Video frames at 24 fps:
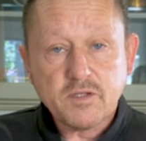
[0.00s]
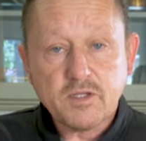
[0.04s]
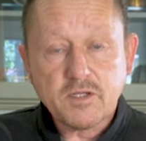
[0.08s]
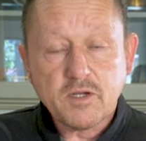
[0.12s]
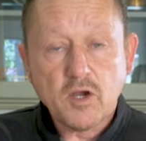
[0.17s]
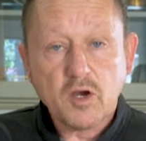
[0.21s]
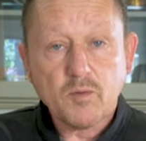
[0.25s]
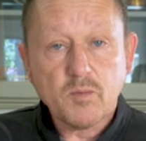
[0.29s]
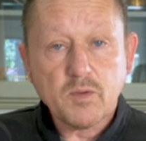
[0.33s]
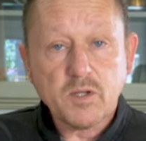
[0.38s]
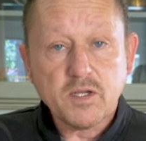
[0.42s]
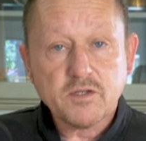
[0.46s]
the
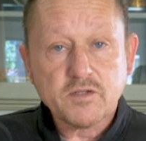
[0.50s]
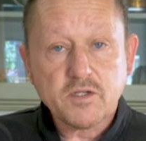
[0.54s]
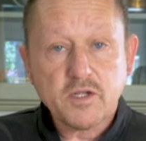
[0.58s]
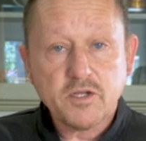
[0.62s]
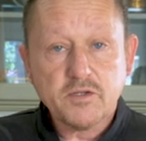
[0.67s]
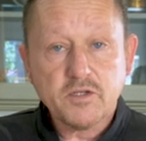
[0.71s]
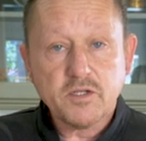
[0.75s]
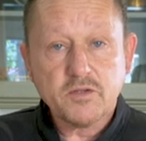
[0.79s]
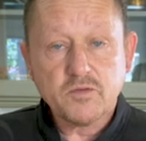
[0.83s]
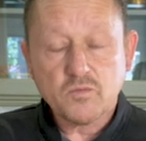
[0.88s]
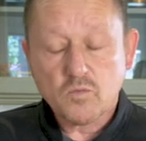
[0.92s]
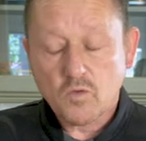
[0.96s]
caramelized
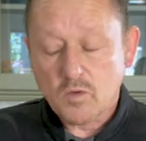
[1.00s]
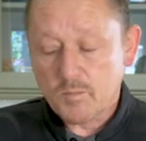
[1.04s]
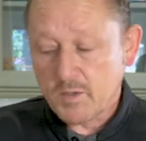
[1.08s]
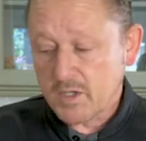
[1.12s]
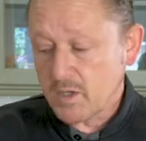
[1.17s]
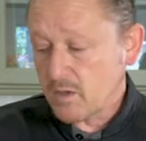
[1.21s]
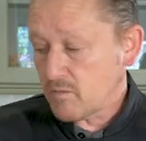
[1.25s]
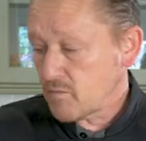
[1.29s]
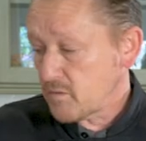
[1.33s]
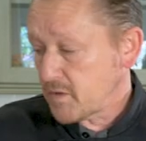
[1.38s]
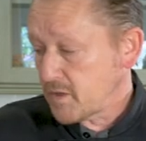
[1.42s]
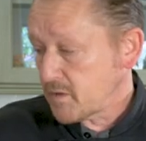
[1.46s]
onions warming
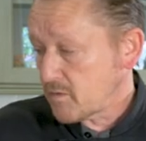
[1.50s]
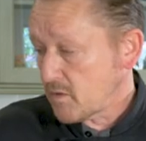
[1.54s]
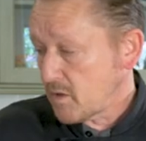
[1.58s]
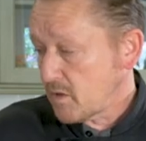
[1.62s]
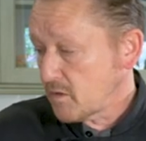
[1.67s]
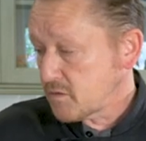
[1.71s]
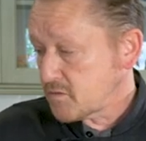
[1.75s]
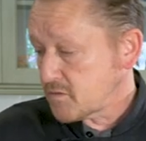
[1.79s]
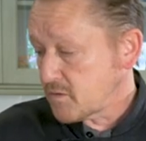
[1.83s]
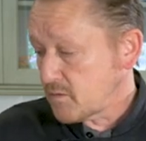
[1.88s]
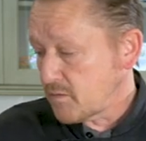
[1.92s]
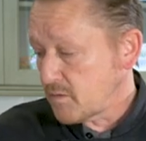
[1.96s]
over here
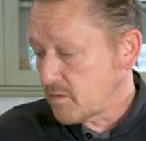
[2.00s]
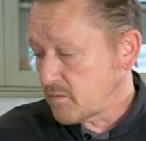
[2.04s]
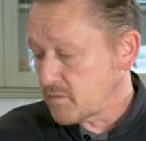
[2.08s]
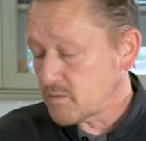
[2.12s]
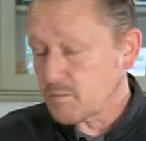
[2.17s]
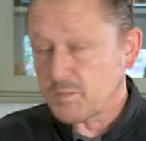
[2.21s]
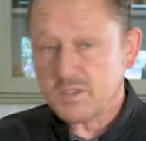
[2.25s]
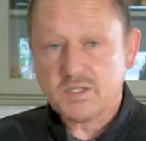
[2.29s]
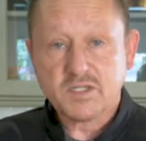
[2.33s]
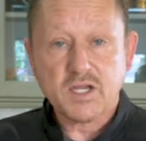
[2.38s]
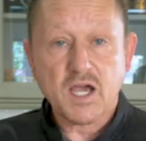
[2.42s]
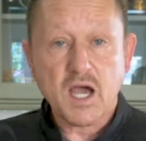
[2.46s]
also. Those
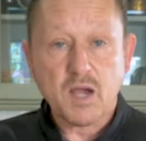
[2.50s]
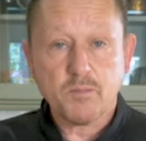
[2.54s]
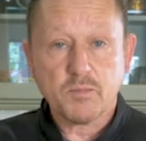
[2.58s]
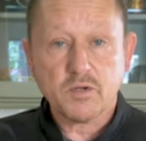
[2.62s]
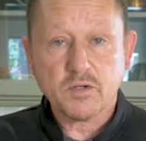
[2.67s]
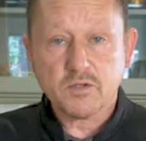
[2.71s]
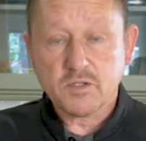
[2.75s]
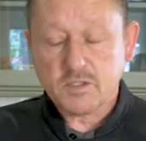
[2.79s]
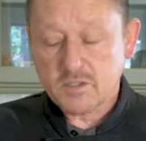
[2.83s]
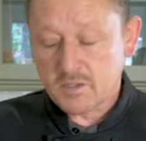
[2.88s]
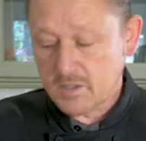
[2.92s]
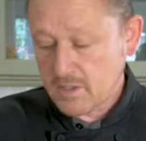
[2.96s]
will be
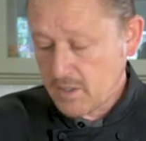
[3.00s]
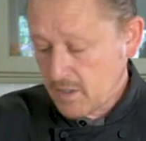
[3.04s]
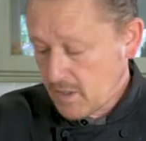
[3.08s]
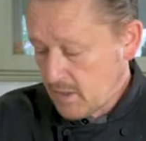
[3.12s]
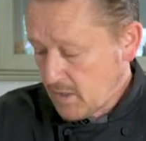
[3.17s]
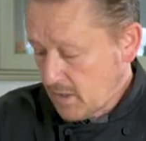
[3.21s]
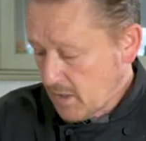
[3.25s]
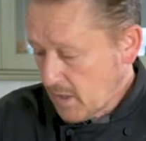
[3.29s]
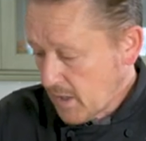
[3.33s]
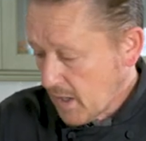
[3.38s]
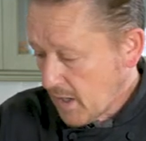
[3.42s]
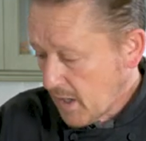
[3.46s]
toppers.
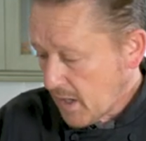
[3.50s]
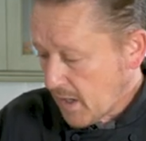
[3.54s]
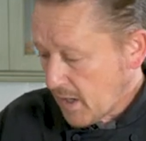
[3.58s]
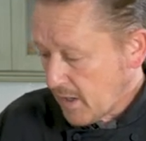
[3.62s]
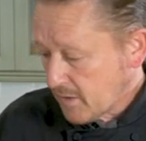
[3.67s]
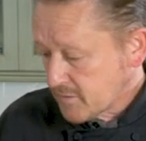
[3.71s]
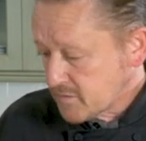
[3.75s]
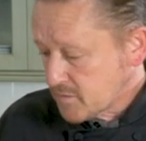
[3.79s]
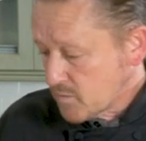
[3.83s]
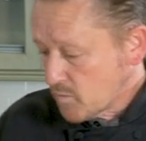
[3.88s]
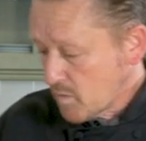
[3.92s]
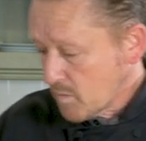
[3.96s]

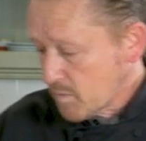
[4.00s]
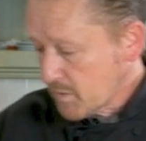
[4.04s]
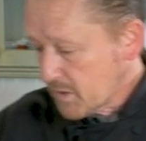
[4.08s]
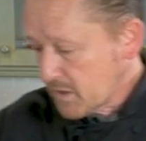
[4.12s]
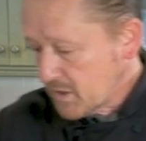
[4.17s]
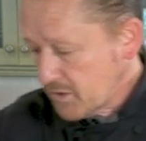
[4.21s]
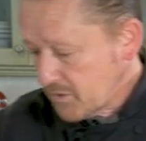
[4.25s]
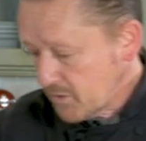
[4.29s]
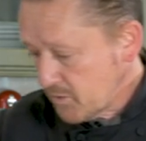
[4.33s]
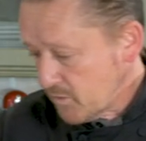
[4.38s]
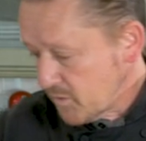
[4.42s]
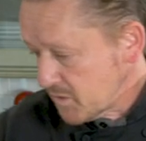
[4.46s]
Uh, so what we're
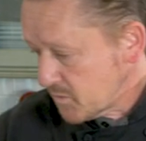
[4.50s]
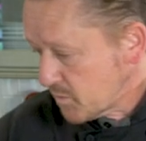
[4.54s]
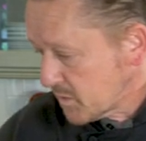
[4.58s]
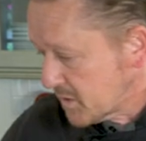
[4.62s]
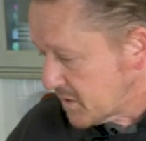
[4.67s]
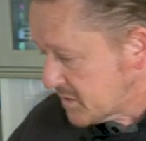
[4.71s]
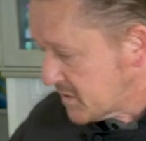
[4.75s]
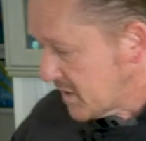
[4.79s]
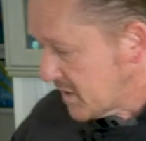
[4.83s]
gonna do is we're gonna